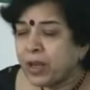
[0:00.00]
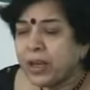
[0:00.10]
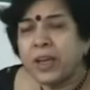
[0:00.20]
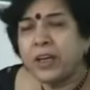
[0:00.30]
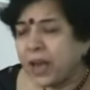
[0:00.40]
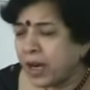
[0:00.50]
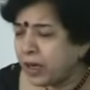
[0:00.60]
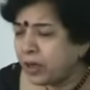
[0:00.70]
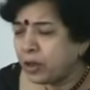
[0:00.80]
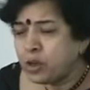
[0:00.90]
It
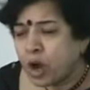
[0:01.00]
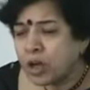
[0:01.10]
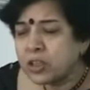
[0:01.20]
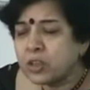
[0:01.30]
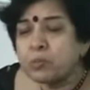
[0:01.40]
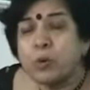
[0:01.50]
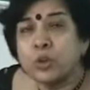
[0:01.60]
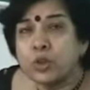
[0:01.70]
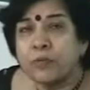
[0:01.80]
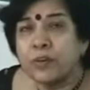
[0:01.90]
had lost
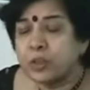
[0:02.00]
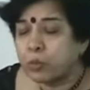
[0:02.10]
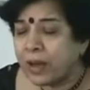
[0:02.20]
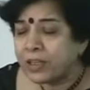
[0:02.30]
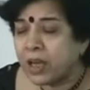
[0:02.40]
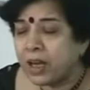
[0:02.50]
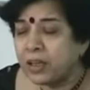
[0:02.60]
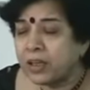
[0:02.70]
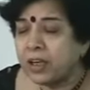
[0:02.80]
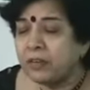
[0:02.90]
most of its
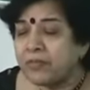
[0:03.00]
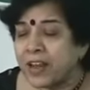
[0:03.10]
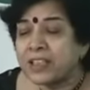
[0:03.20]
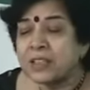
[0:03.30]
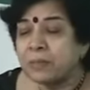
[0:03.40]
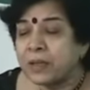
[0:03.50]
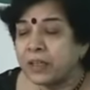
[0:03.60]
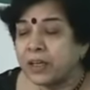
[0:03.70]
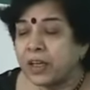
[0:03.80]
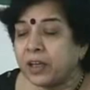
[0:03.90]
vitality,
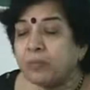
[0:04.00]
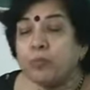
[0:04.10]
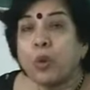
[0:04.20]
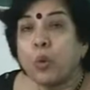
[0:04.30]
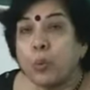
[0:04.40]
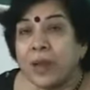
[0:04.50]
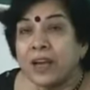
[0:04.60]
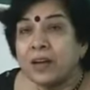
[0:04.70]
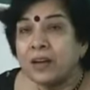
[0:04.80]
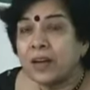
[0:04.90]
flexibility,
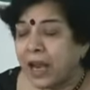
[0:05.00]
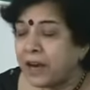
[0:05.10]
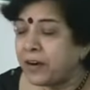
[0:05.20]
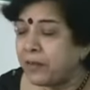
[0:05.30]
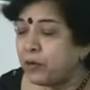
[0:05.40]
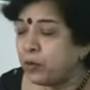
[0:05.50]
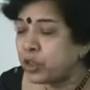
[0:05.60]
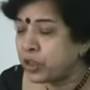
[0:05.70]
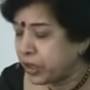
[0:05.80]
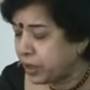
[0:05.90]
vigor and
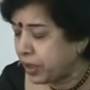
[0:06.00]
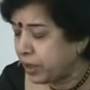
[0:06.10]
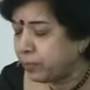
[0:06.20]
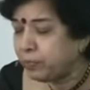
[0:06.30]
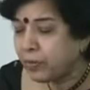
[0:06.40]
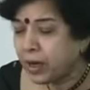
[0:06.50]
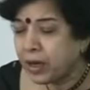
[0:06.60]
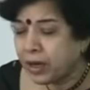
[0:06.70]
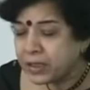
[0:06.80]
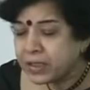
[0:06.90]
revolutionary
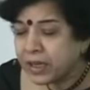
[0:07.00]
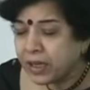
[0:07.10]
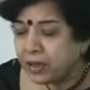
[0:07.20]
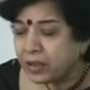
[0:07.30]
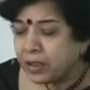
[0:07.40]
uh, zeal.